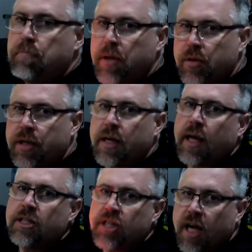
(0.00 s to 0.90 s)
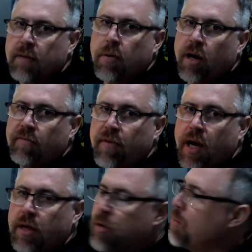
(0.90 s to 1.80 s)
building a jackpot
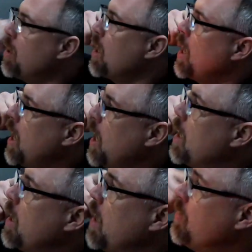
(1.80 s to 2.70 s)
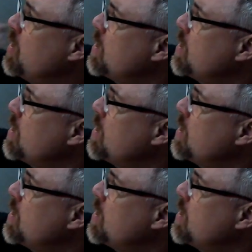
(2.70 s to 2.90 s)
value. And every